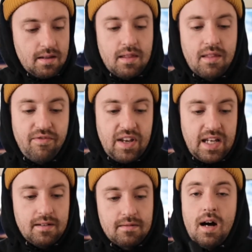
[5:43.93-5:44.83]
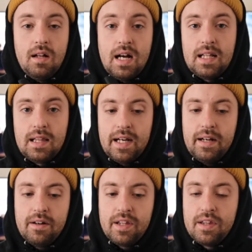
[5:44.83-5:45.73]
the feet, a lot
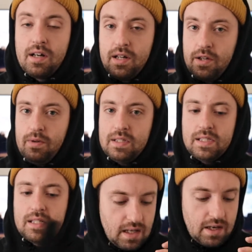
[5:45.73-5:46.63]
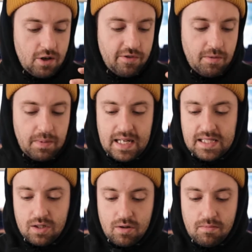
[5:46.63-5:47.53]
lighter than the other ones. I don't know if they're
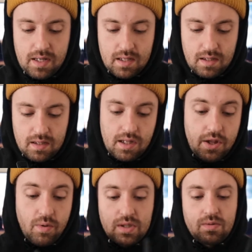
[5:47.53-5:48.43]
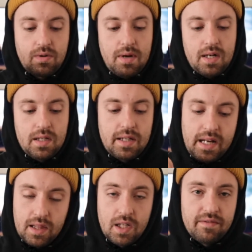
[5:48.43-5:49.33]
plastic or metal. The other ones were metal, and
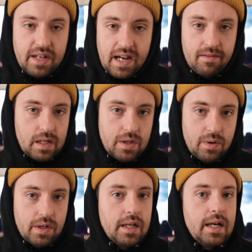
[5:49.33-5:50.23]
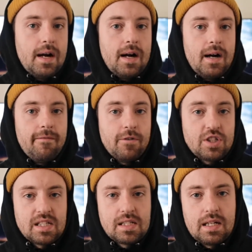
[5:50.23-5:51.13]
I love the heavy duty
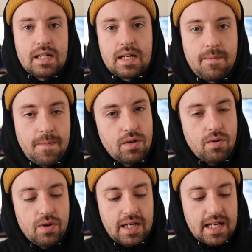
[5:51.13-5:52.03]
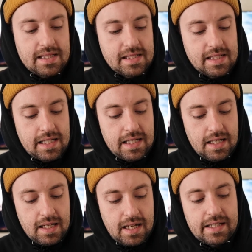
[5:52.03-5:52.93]
versus the Ronin SC
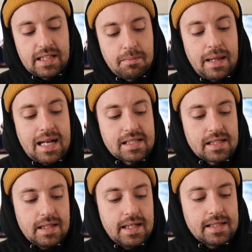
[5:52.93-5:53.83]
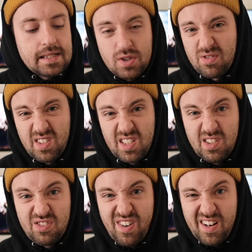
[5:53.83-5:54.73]
had like plastic legs. Wasn't really a
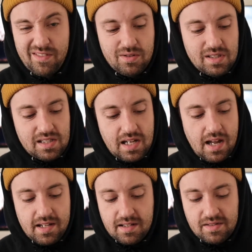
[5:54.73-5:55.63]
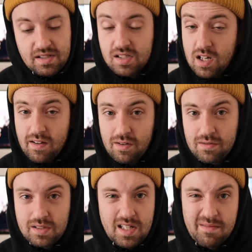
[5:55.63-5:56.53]
huge fan of those. Saw
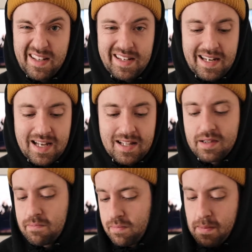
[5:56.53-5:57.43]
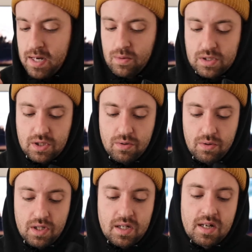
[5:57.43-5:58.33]
those and I'm like, man, the metal ones are
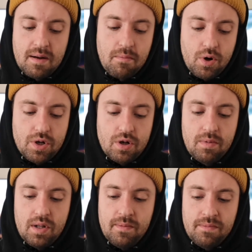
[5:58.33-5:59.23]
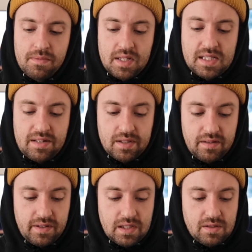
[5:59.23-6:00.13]
cooler, more durable. This definitely
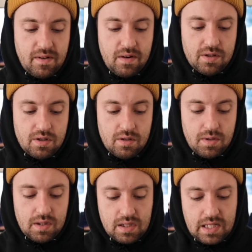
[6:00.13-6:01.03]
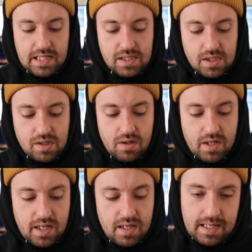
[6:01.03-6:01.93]
feels very durable and nice and
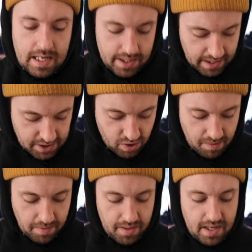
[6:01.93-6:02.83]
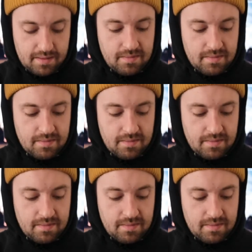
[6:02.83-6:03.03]
sturdy. Got a nice grip on that.